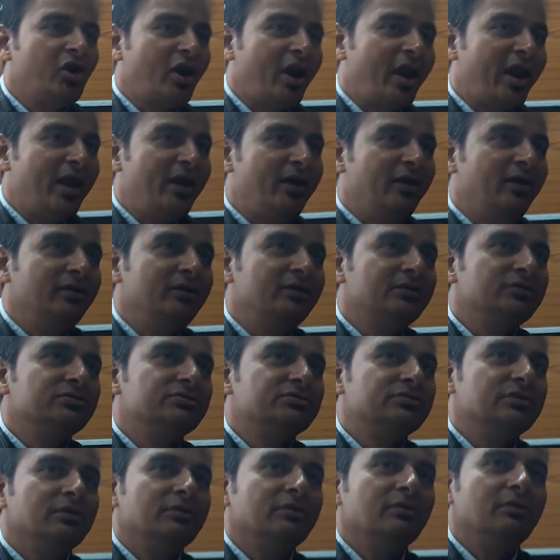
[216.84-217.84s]
triad is,
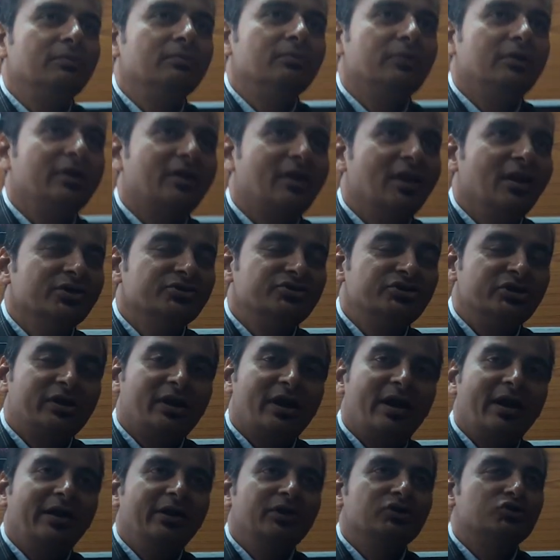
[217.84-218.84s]
the classic
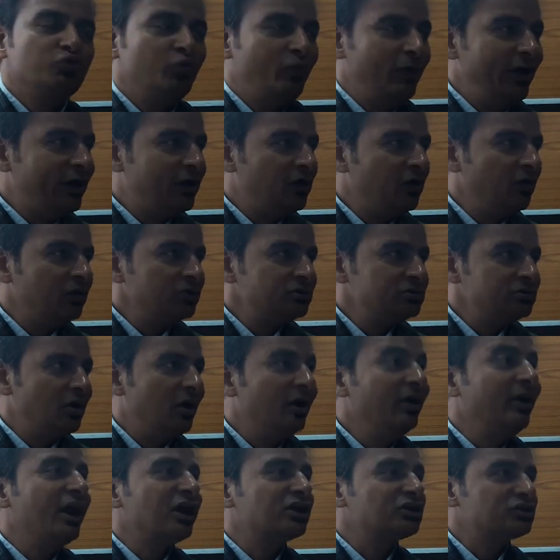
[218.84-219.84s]
triad is weight loss,
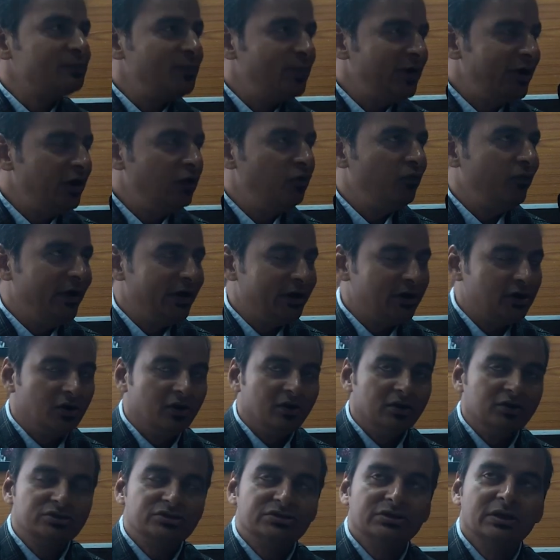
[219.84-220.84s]
unexplained weight
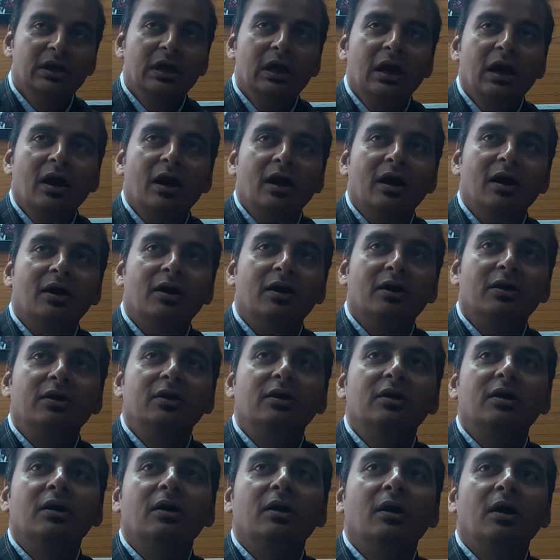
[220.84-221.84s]
loss, and
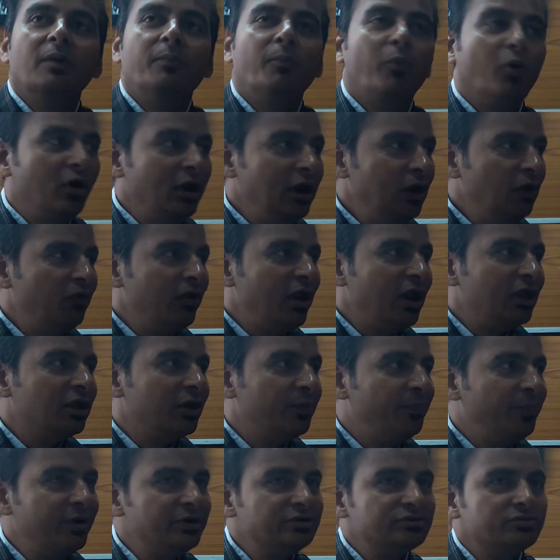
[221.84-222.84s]
polyuria,
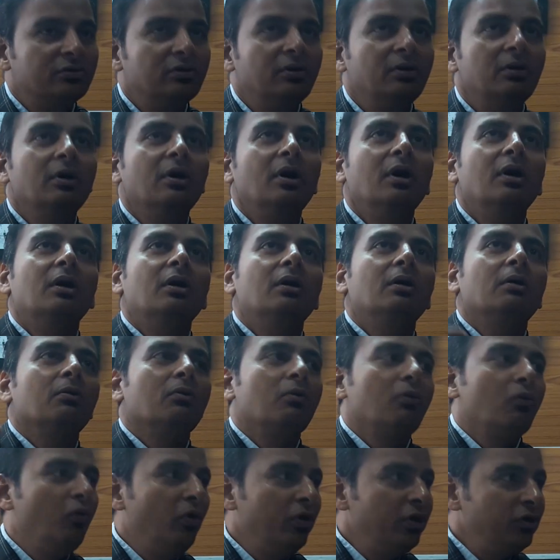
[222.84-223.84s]
that means,
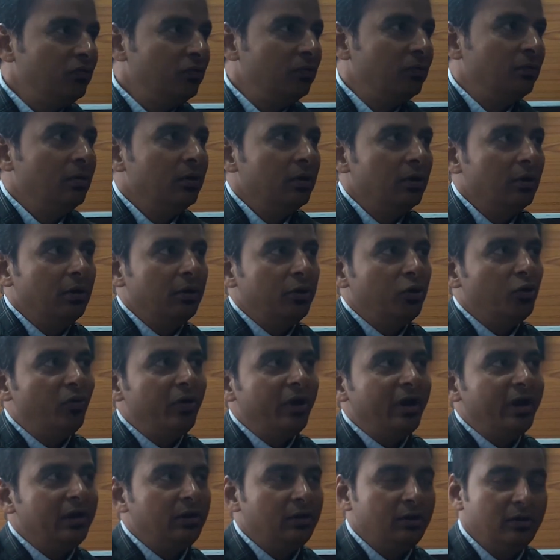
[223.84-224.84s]
going to
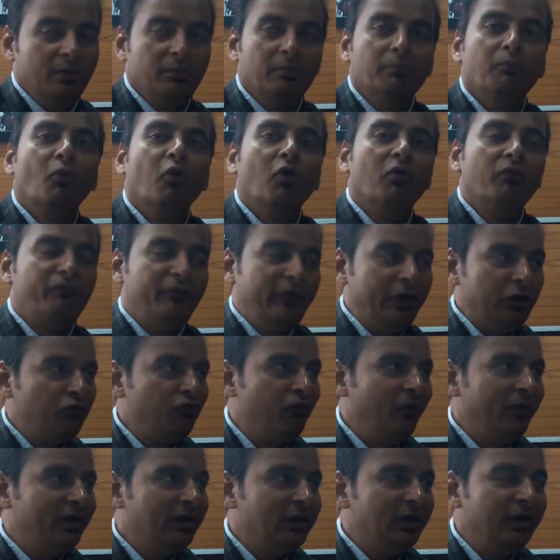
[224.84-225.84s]
urinate more
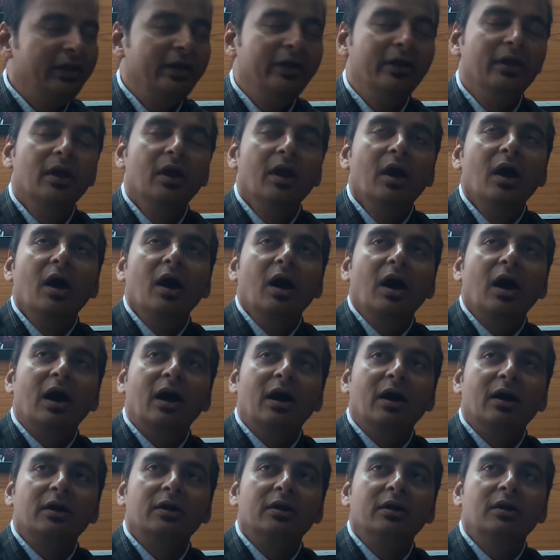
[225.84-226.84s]
frequently,
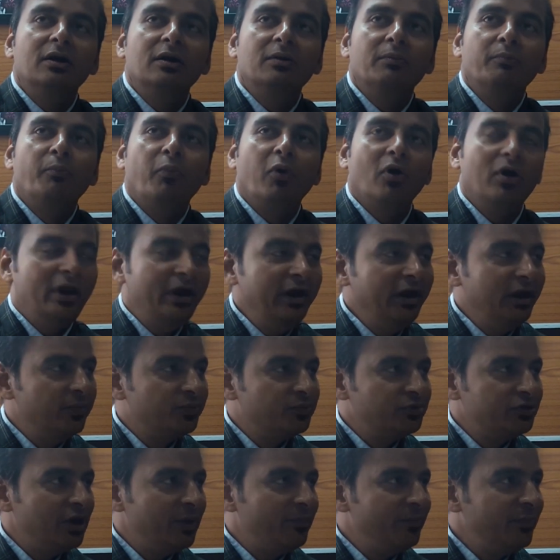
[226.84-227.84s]
and
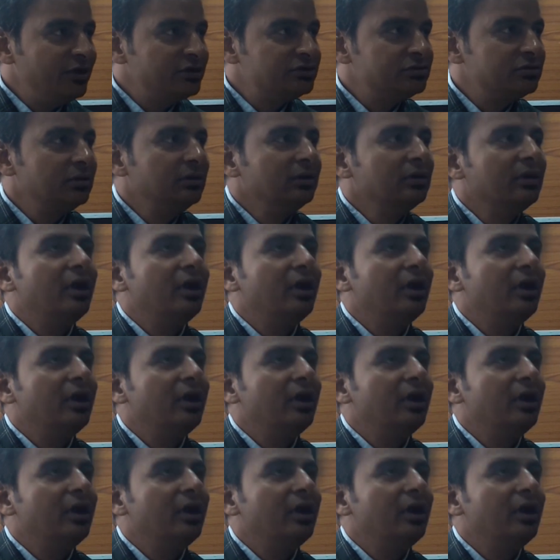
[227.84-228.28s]
polydipsia means